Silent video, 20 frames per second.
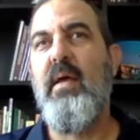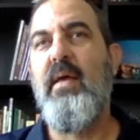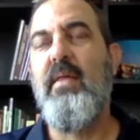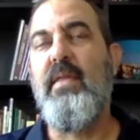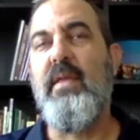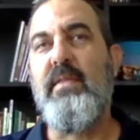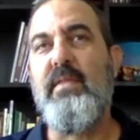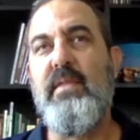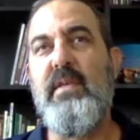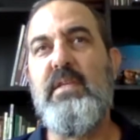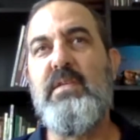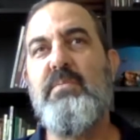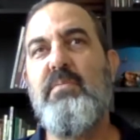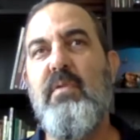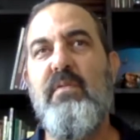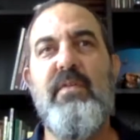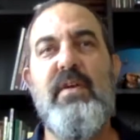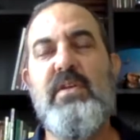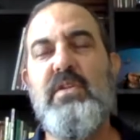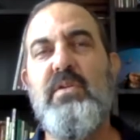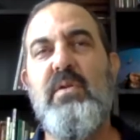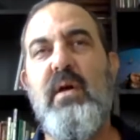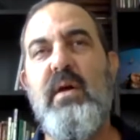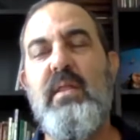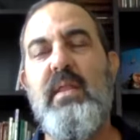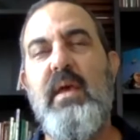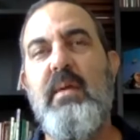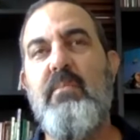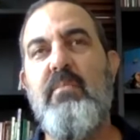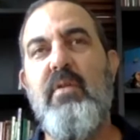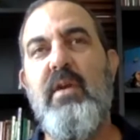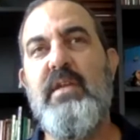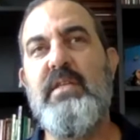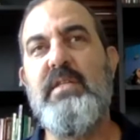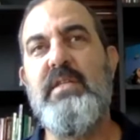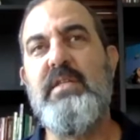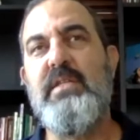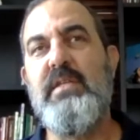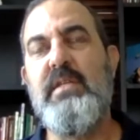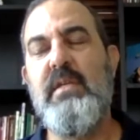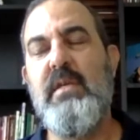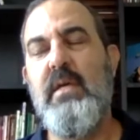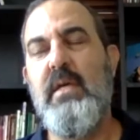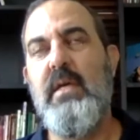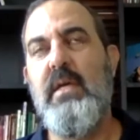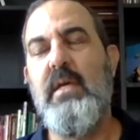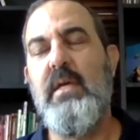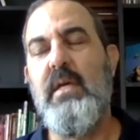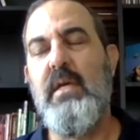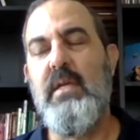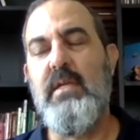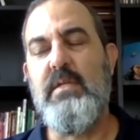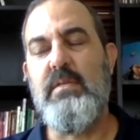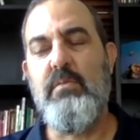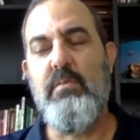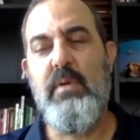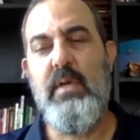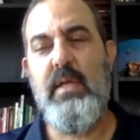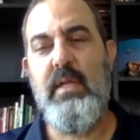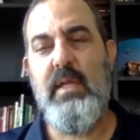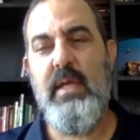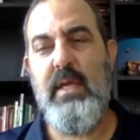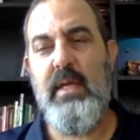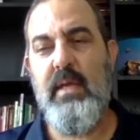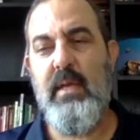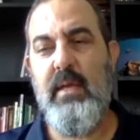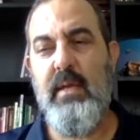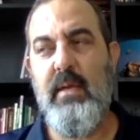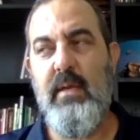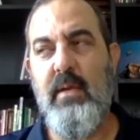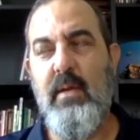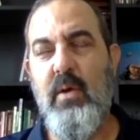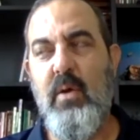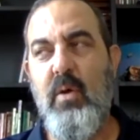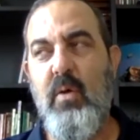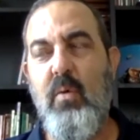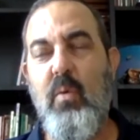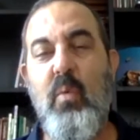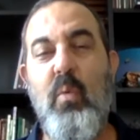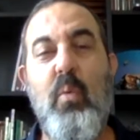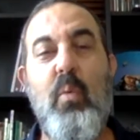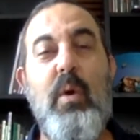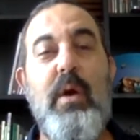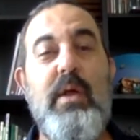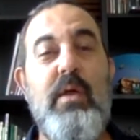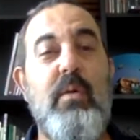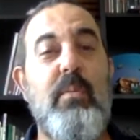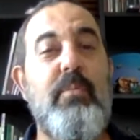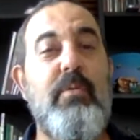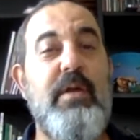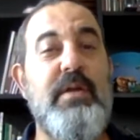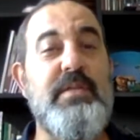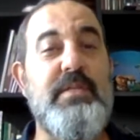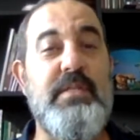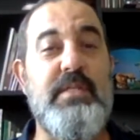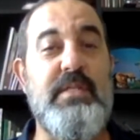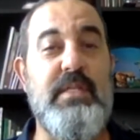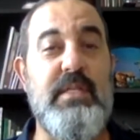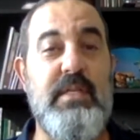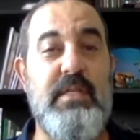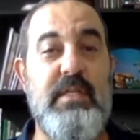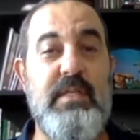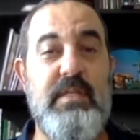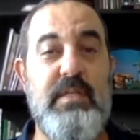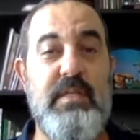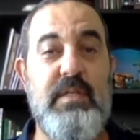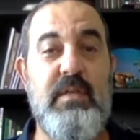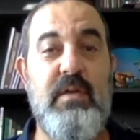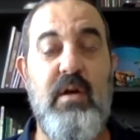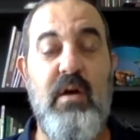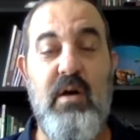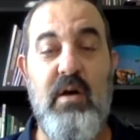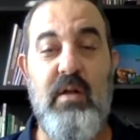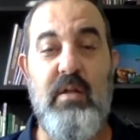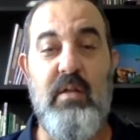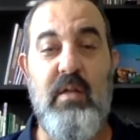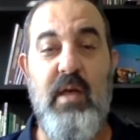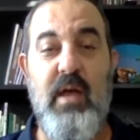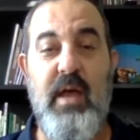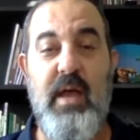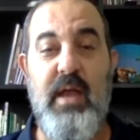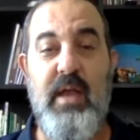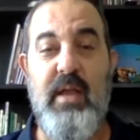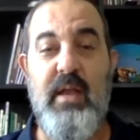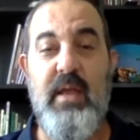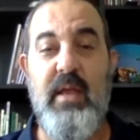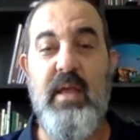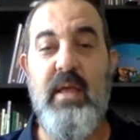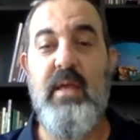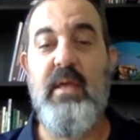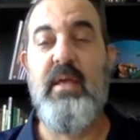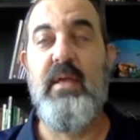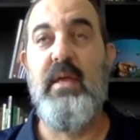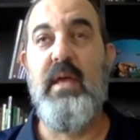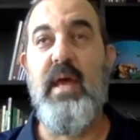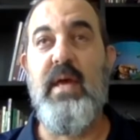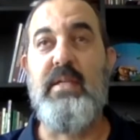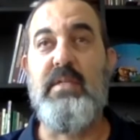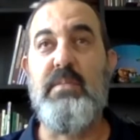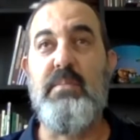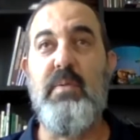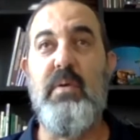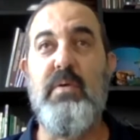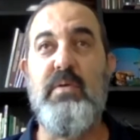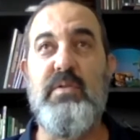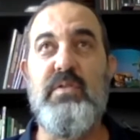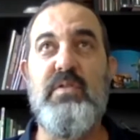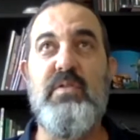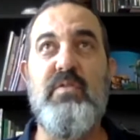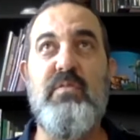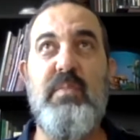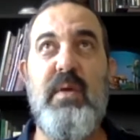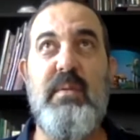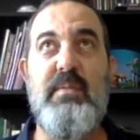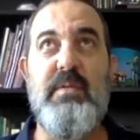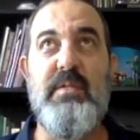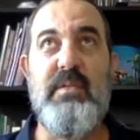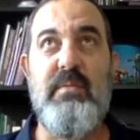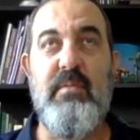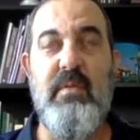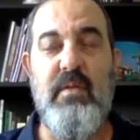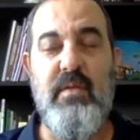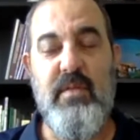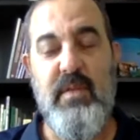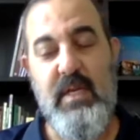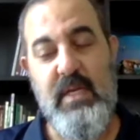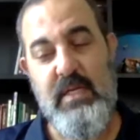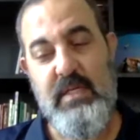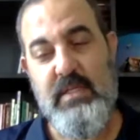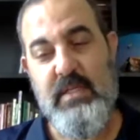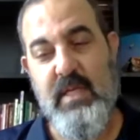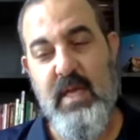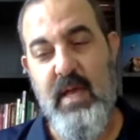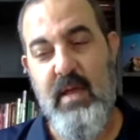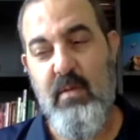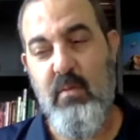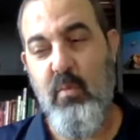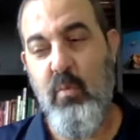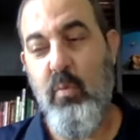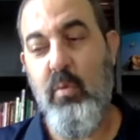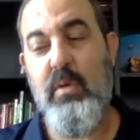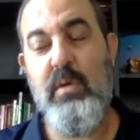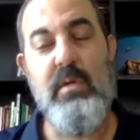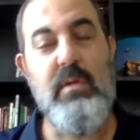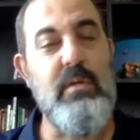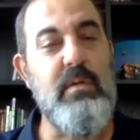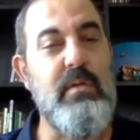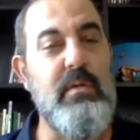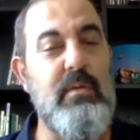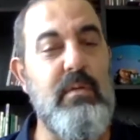that this professional online presence is really what your presence is online, as opposed to maybe some of the things that wouldn't